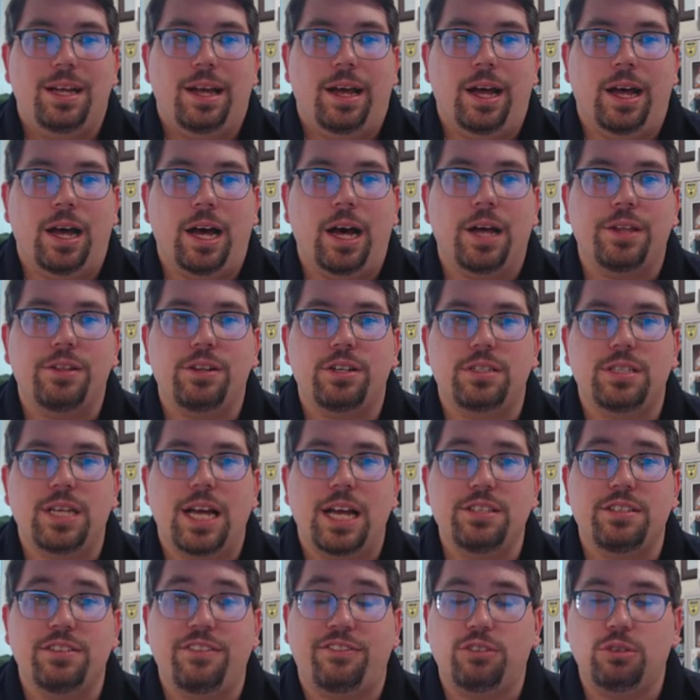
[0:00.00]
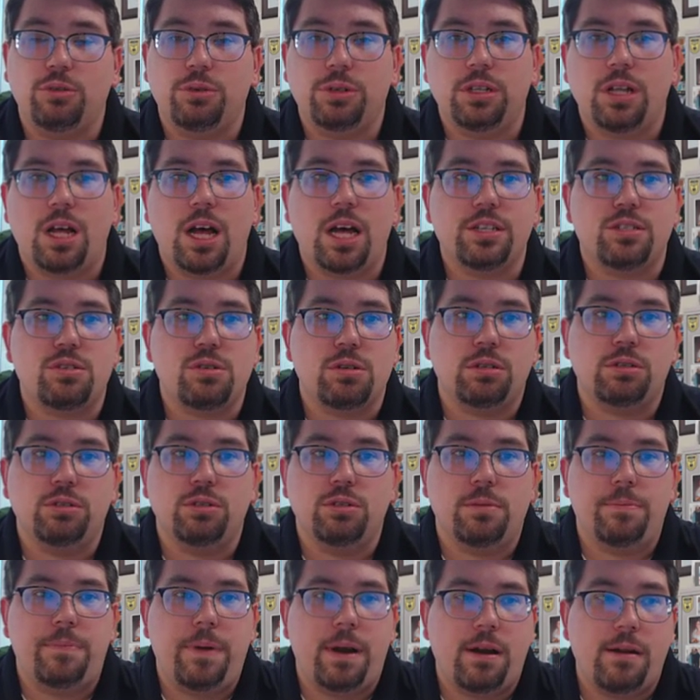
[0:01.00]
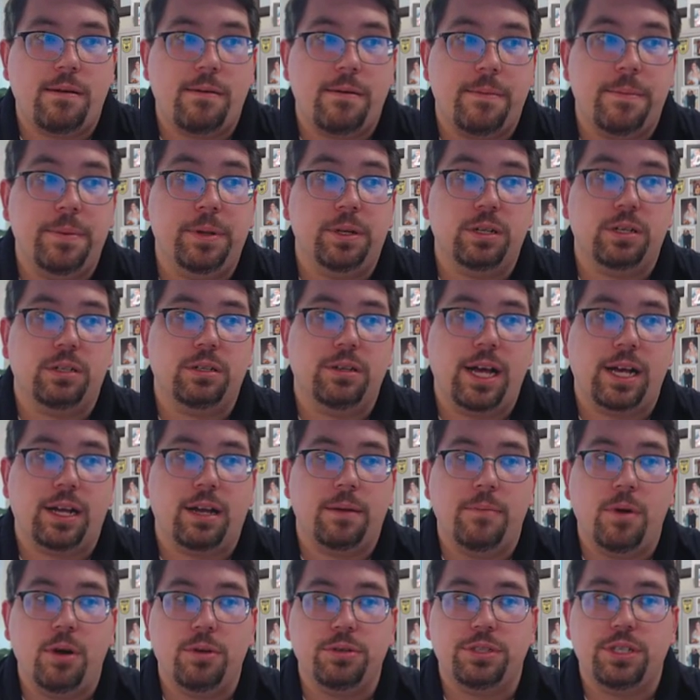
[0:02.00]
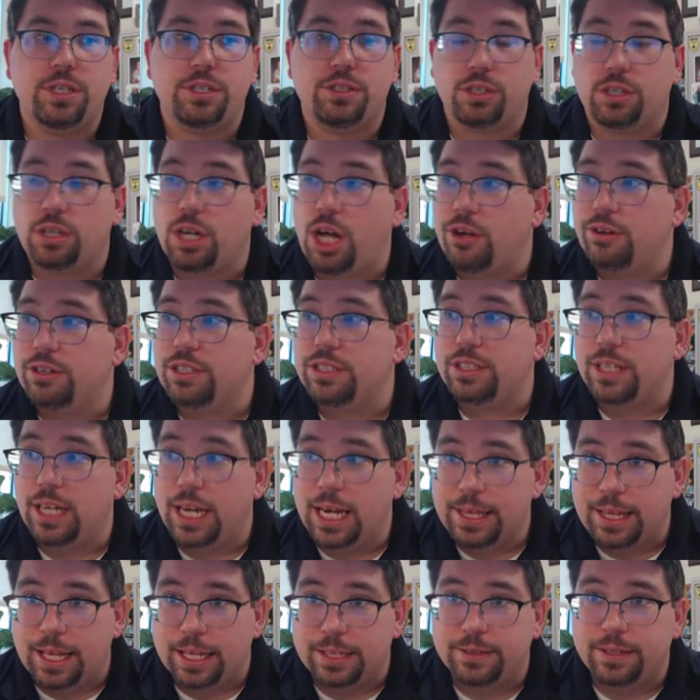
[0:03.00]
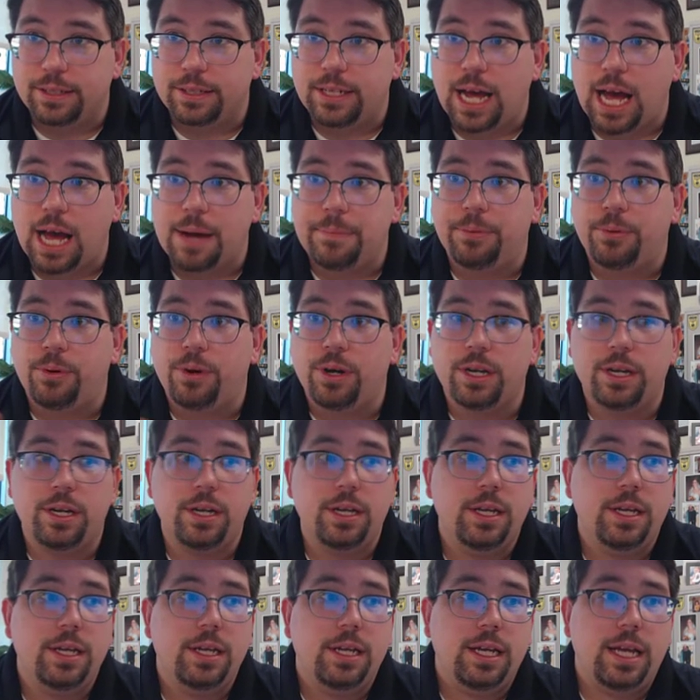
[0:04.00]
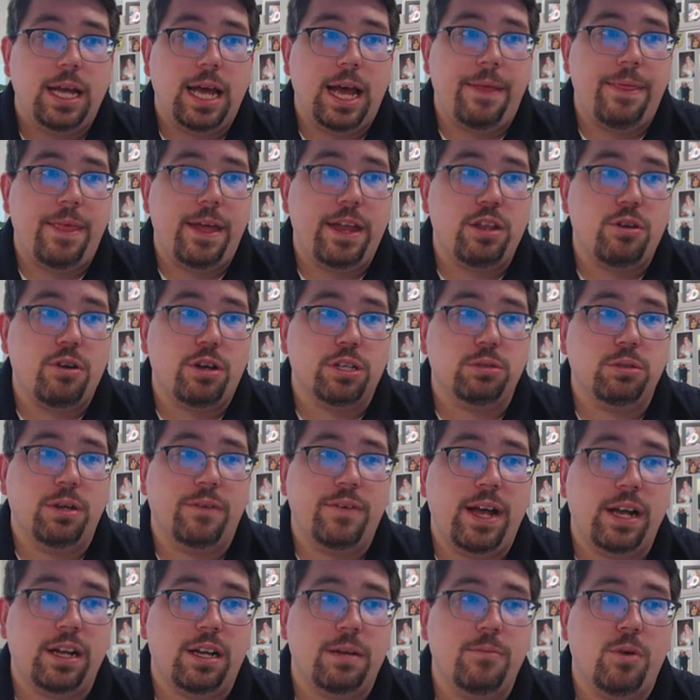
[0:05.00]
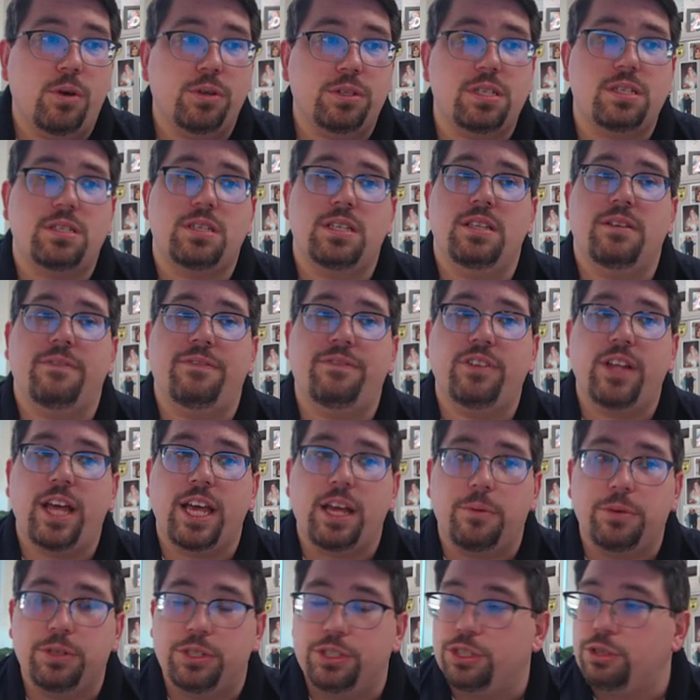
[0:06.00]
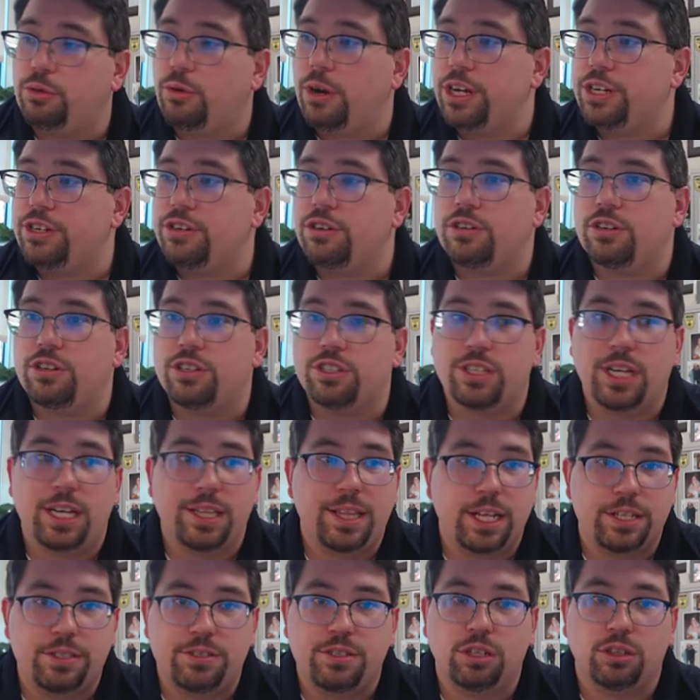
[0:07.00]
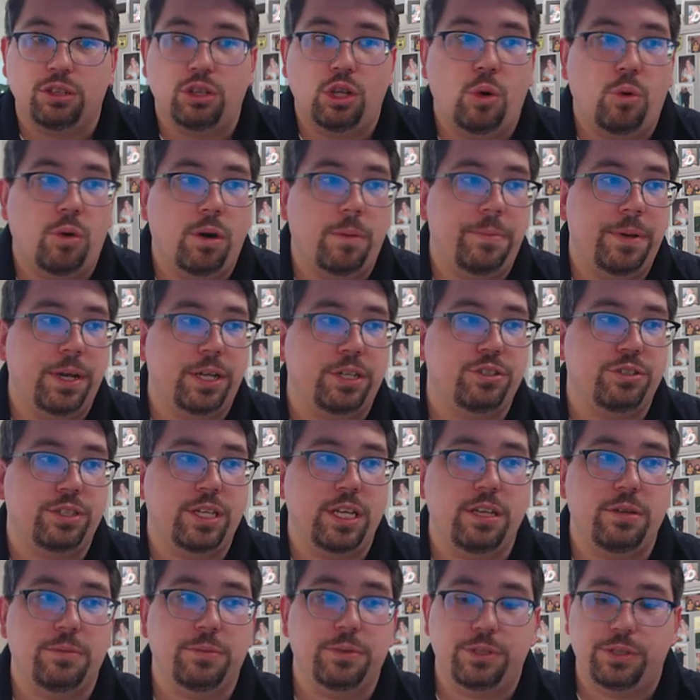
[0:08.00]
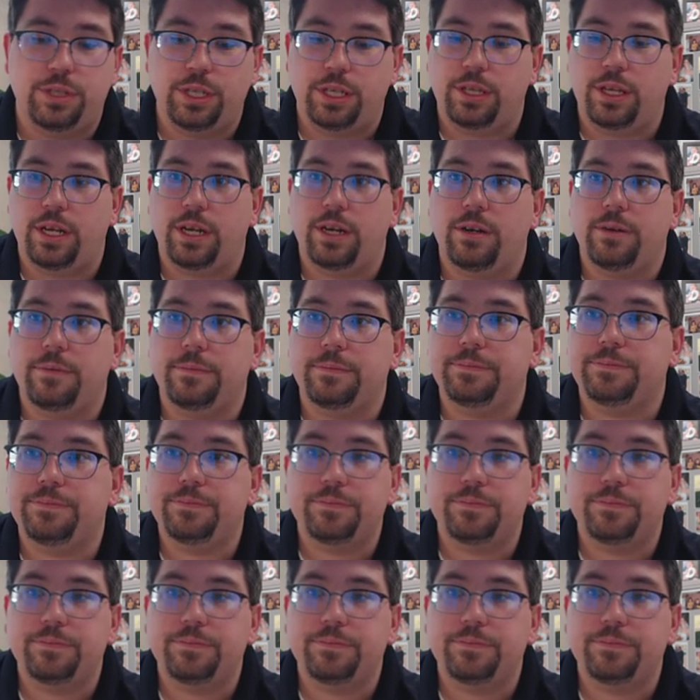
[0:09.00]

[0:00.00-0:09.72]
Uh, other signs of fluid loss include paraumbilical ecchymosis or Cullen sign. That's the top one, and then you also have ecchymosis in the flank, which is Gray Turner sign. That's the lower picture that you will see there.